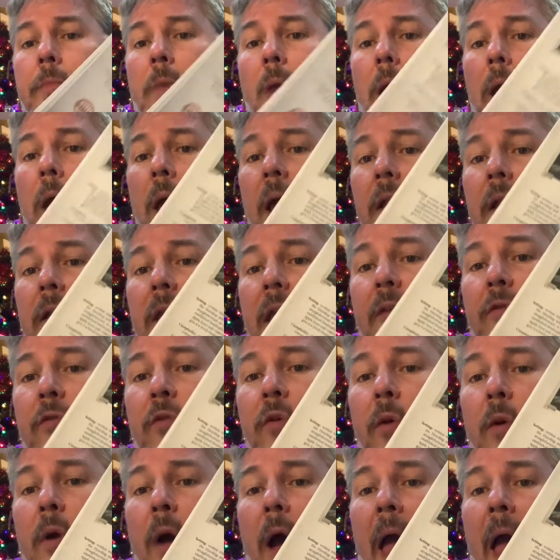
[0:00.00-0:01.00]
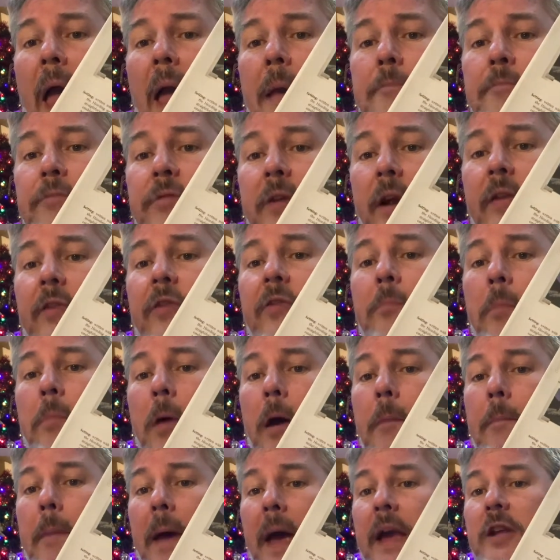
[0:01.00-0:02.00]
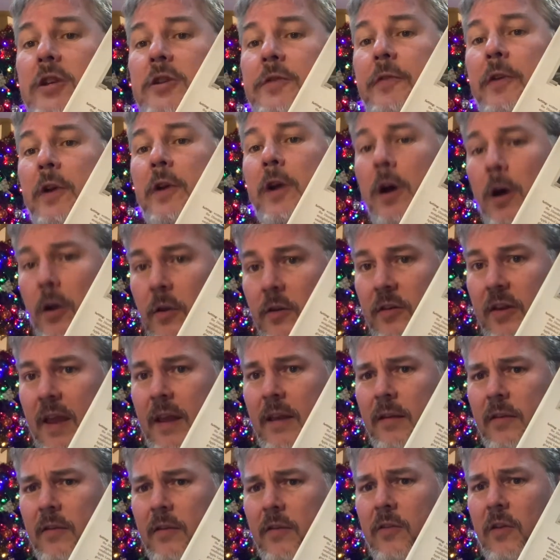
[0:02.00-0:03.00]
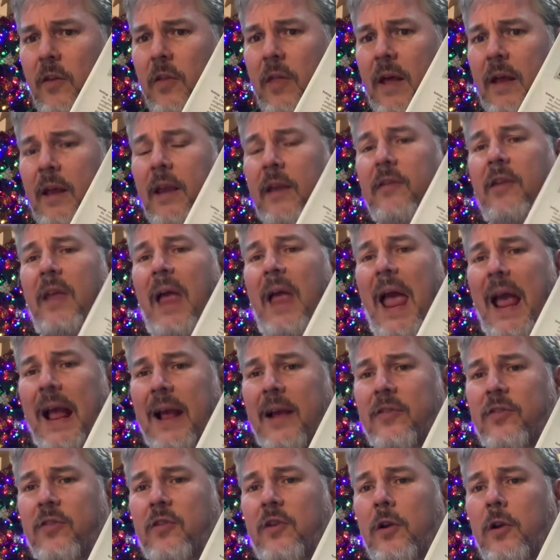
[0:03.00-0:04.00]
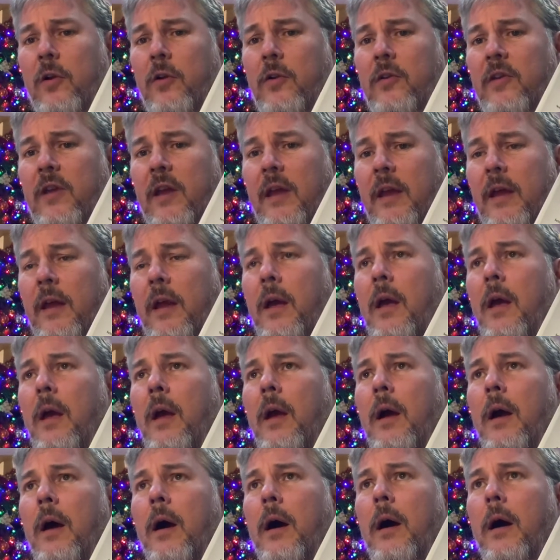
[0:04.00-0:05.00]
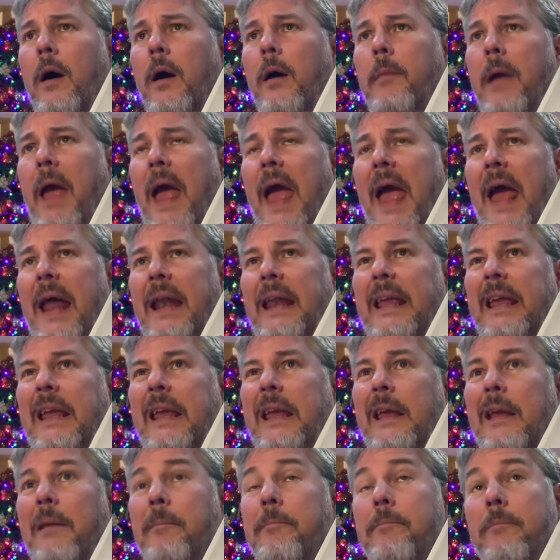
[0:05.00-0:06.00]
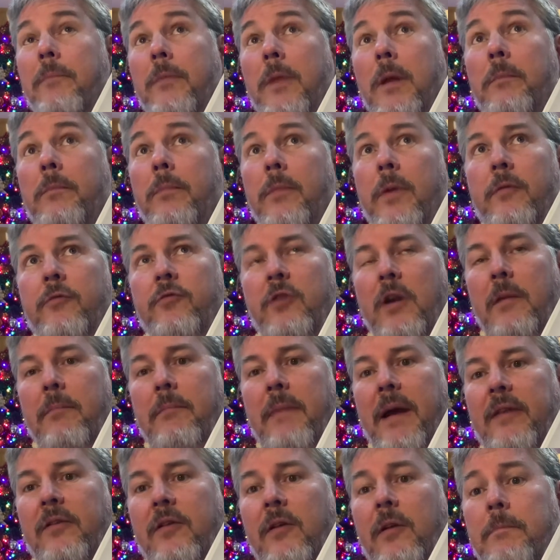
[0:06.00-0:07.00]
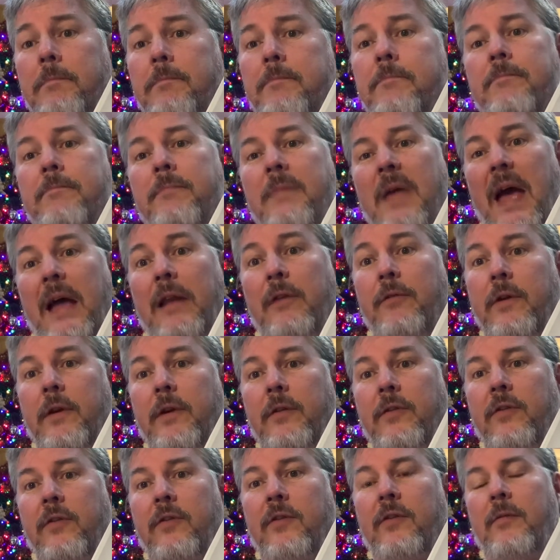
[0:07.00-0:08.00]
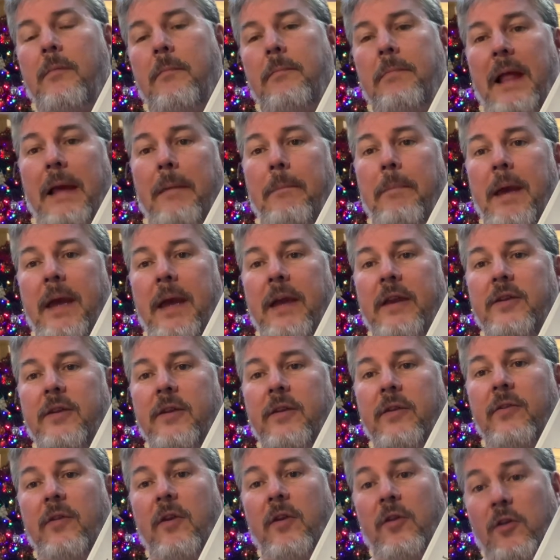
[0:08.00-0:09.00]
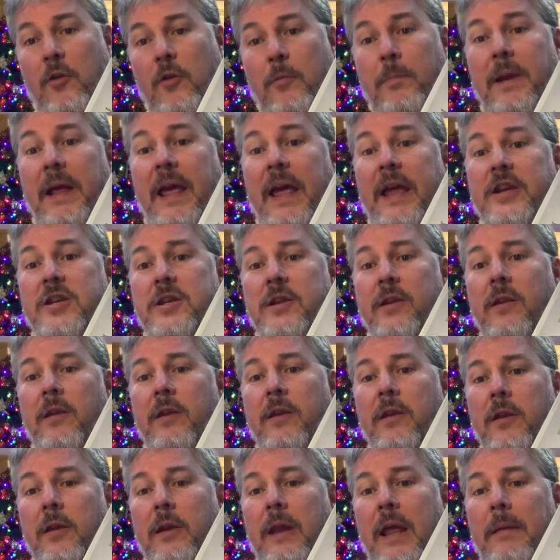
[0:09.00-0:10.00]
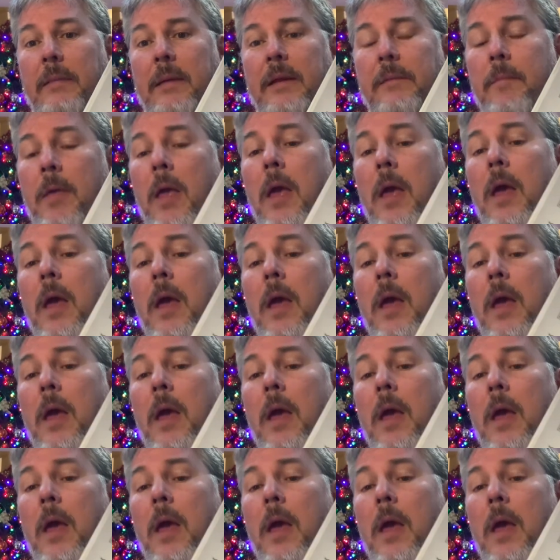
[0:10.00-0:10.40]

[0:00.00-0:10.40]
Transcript: It gives you a price per page of content, so that is excluding any front matter, adverts, blank pages, duplication, you name it.